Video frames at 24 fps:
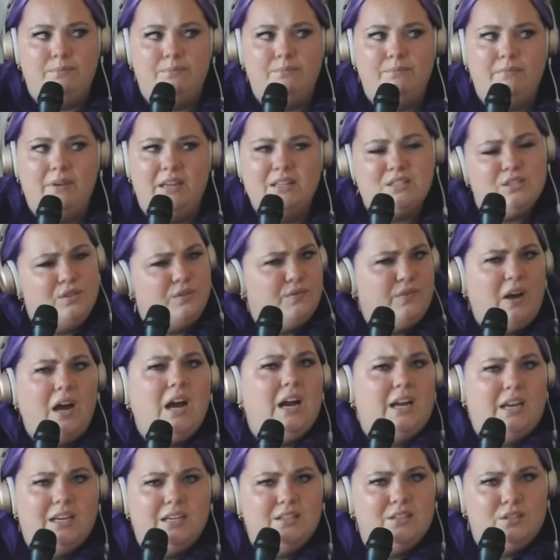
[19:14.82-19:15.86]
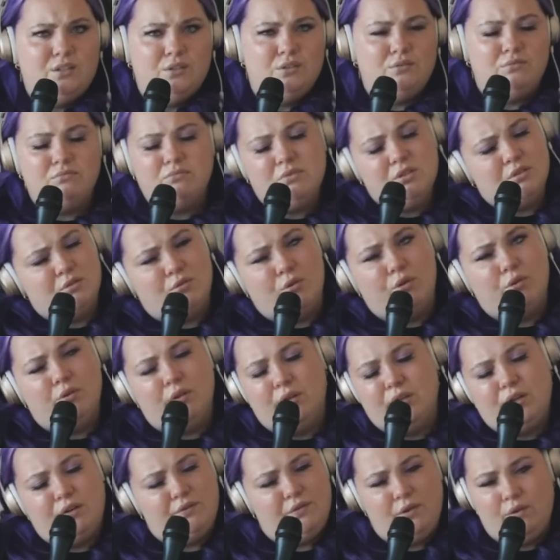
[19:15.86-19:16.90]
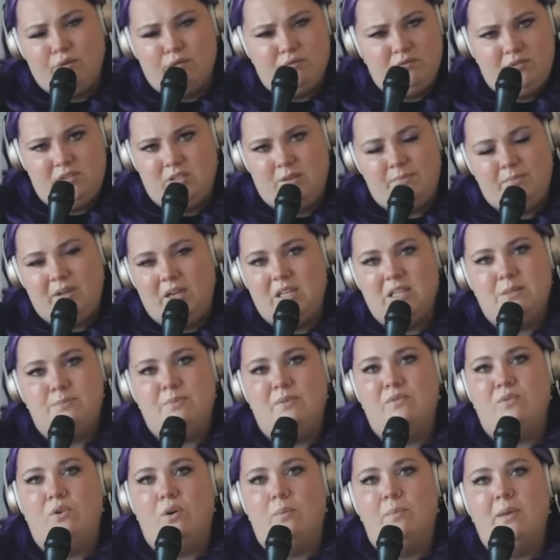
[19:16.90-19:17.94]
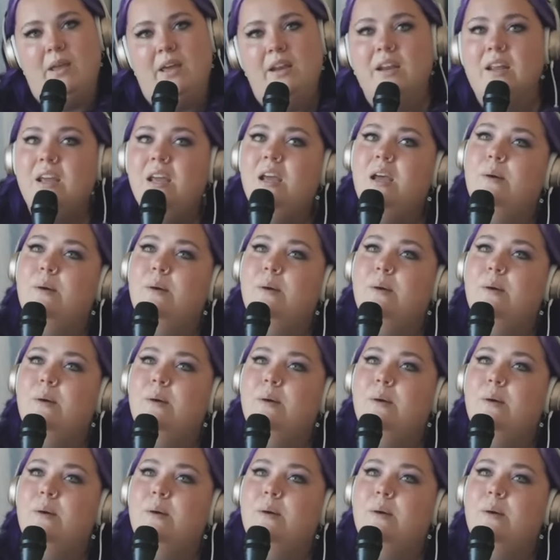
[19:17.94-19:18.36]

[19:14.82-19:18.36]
It's fine to scroll on your phone some nights before bed,